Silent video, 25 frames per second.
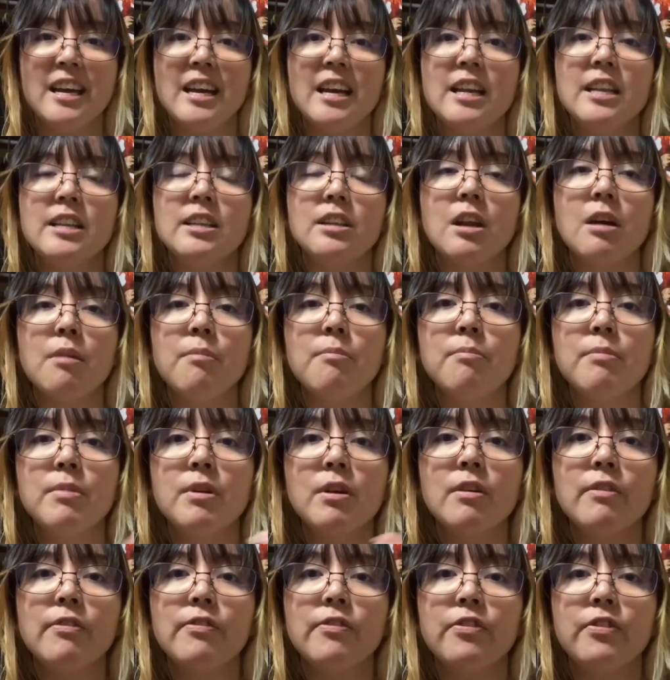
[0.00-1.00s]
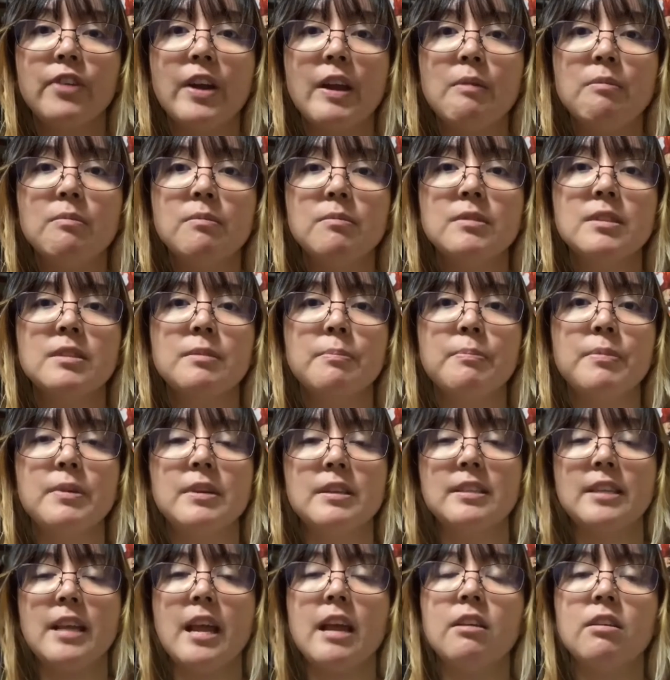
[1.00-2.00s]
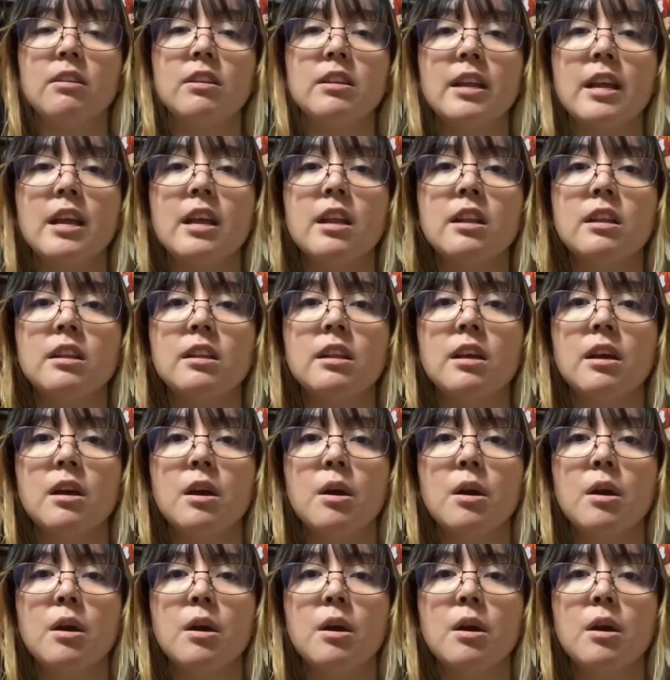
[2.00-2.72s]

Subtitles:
number of frames per second, and